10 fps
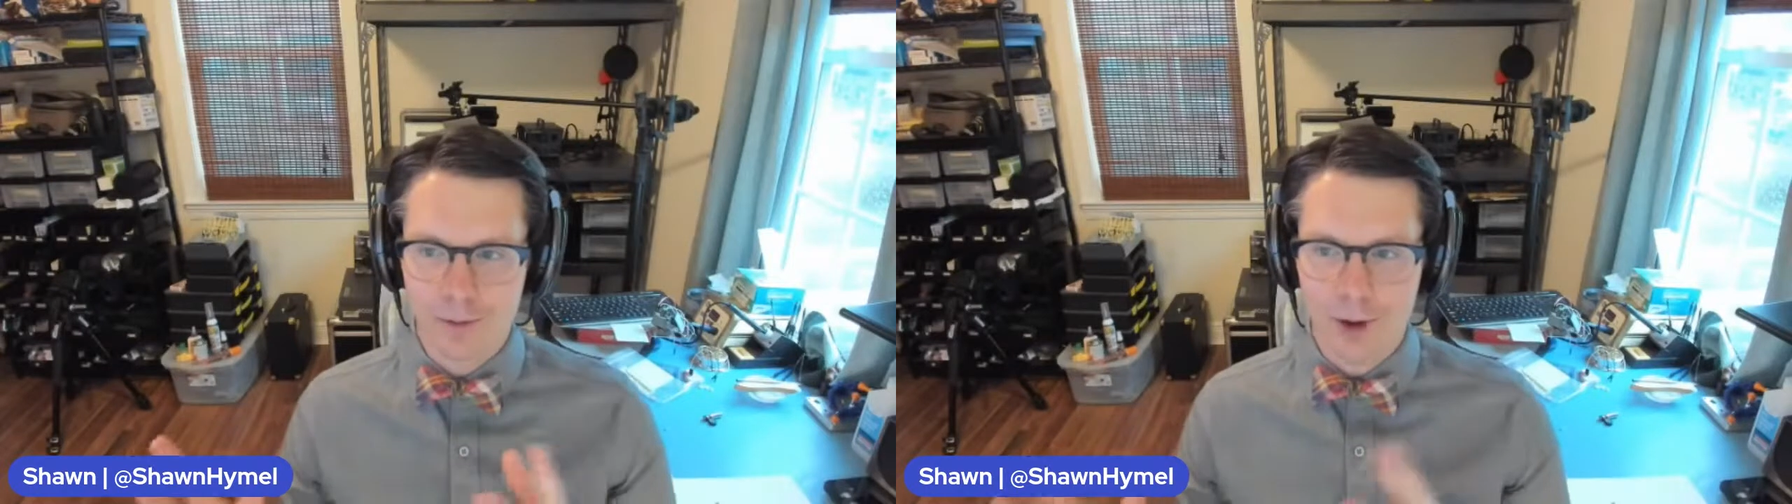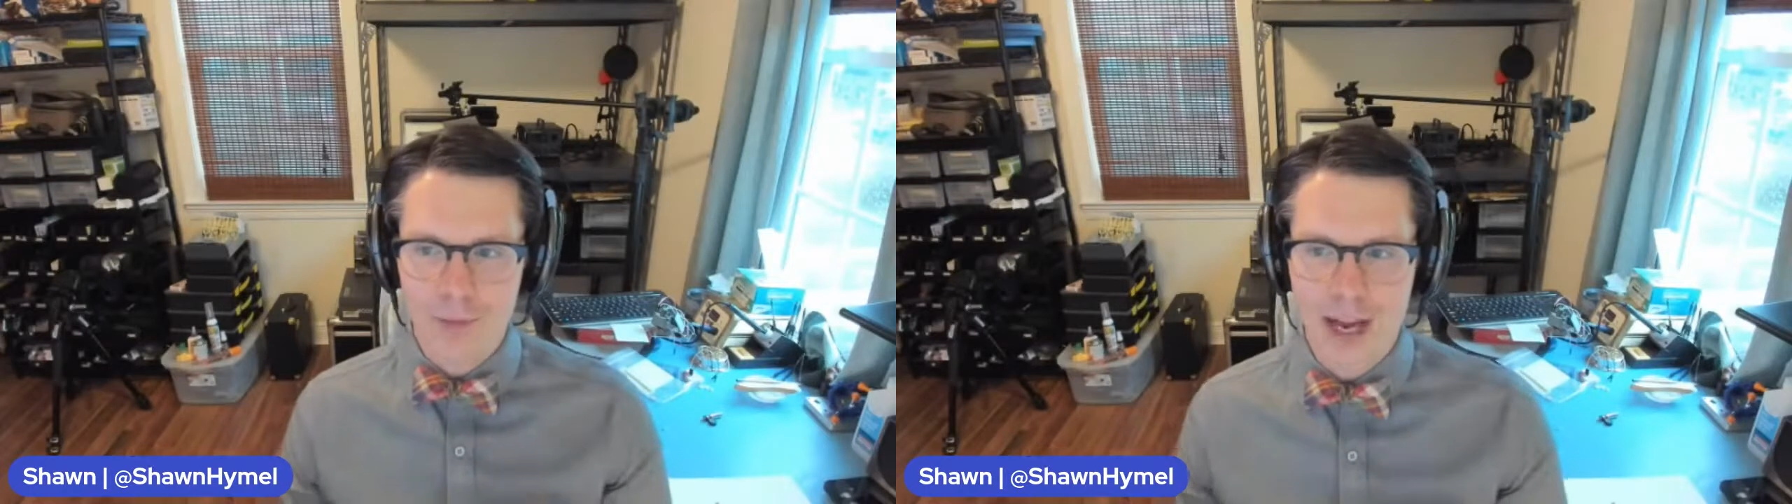
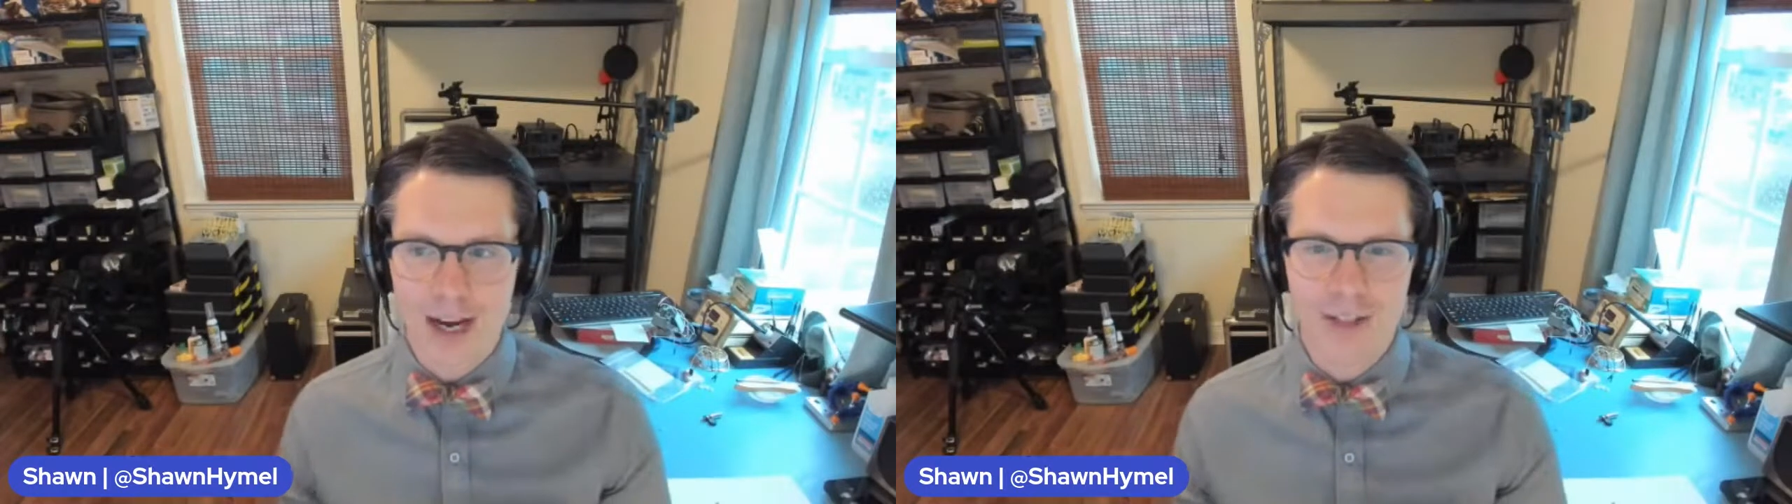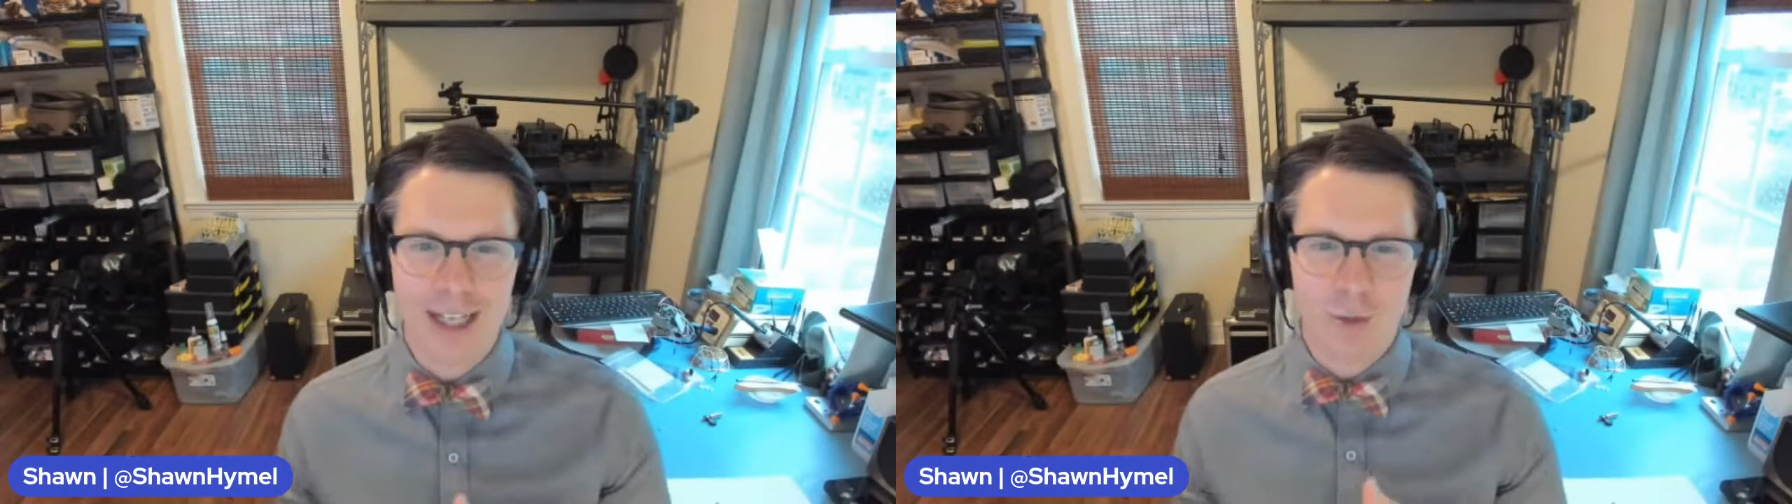from
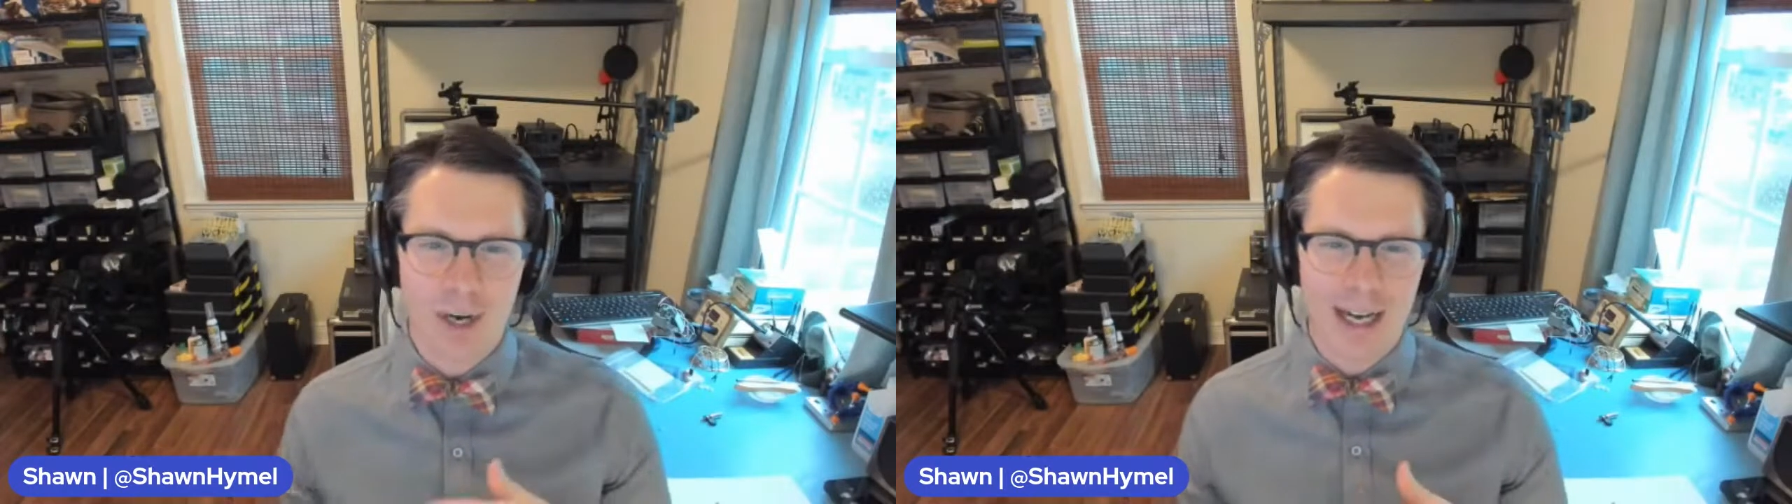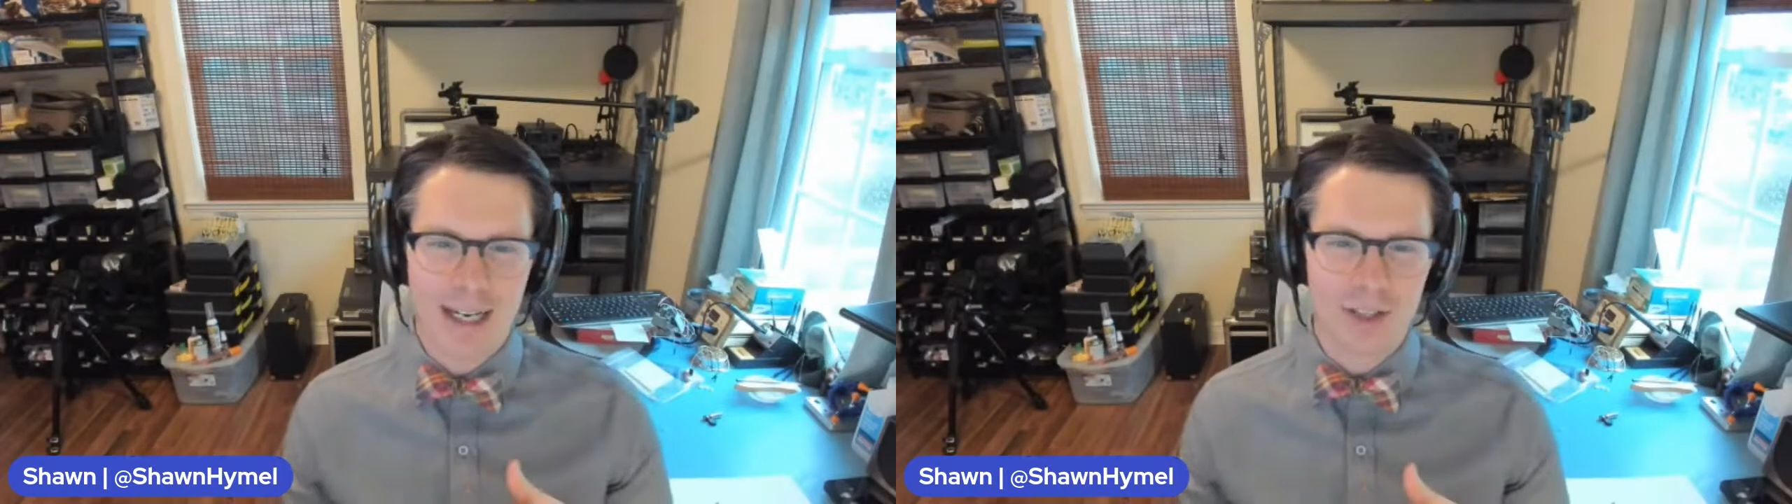there, that's where I
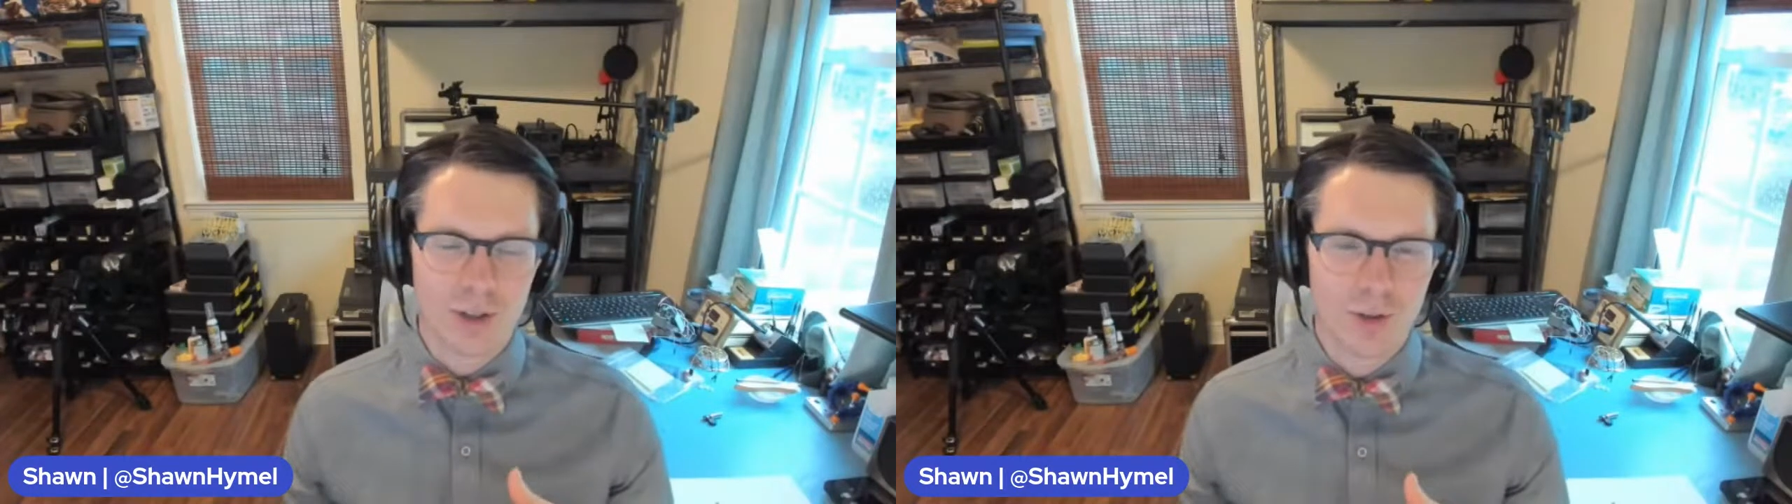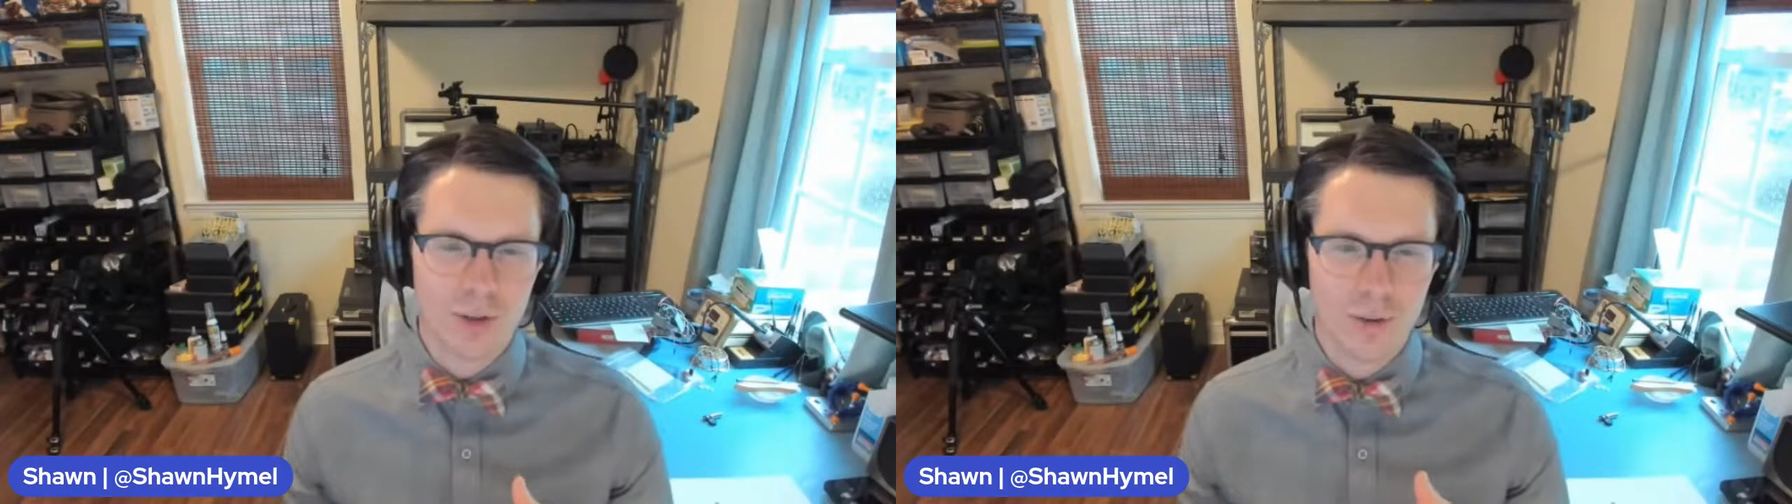got
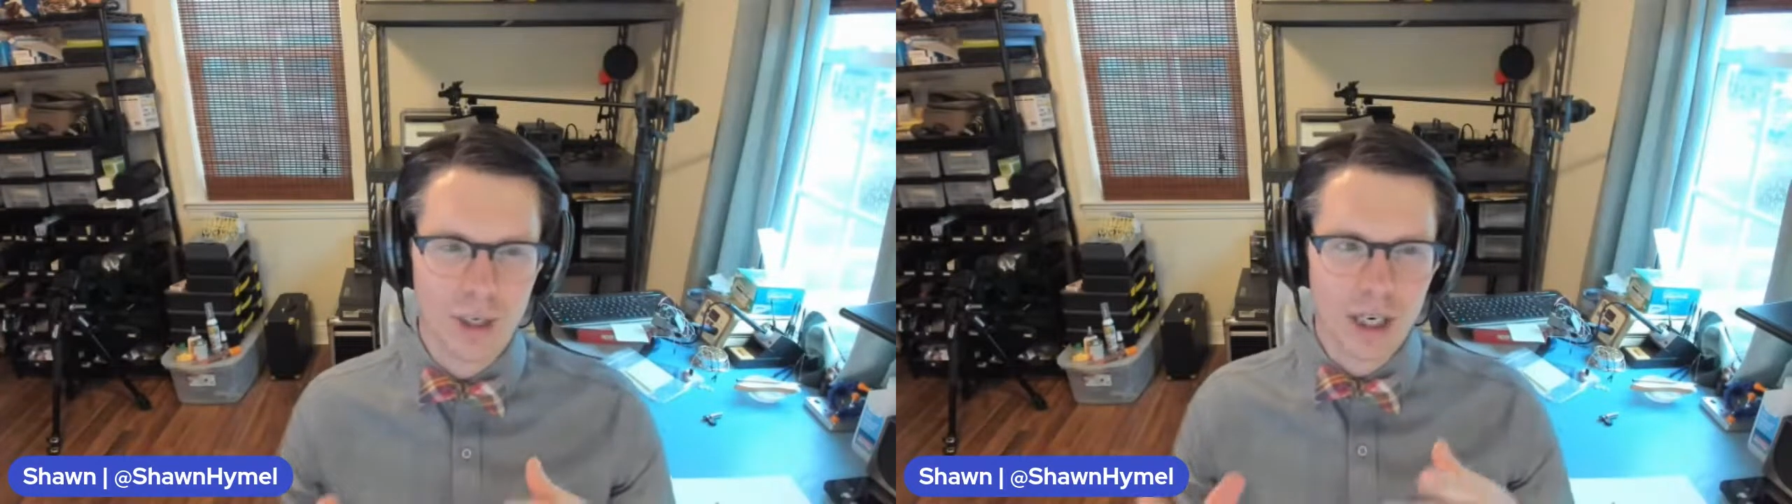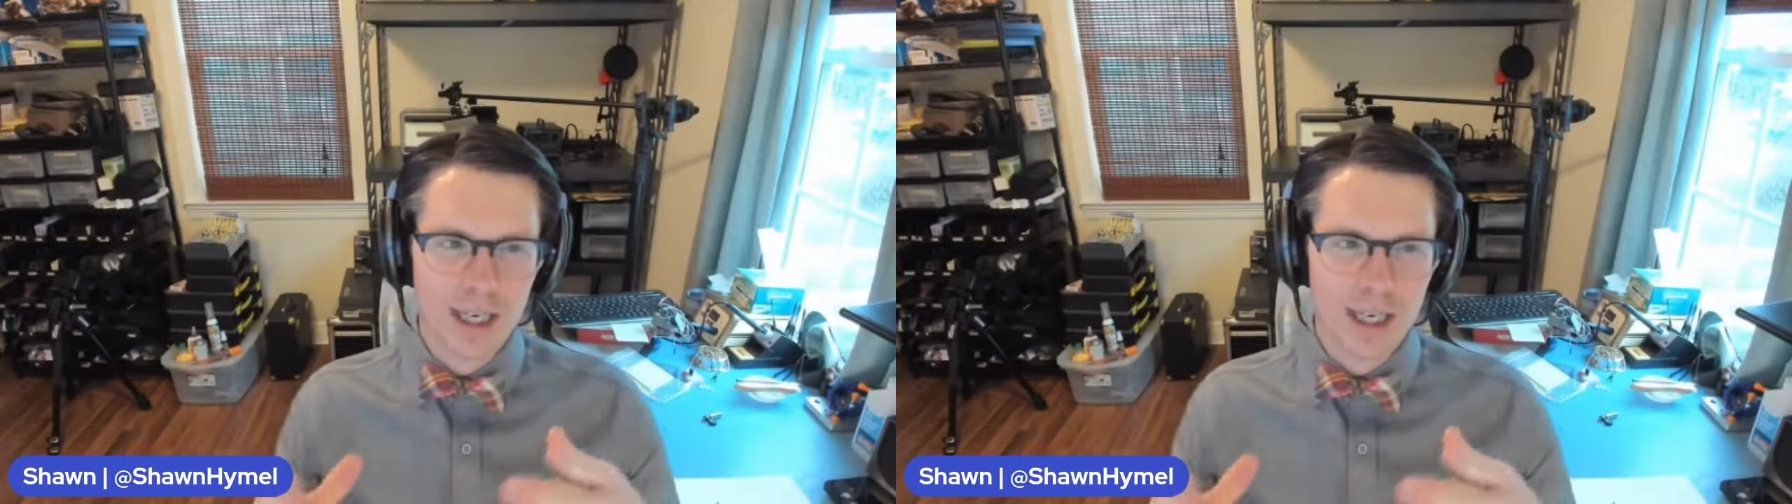into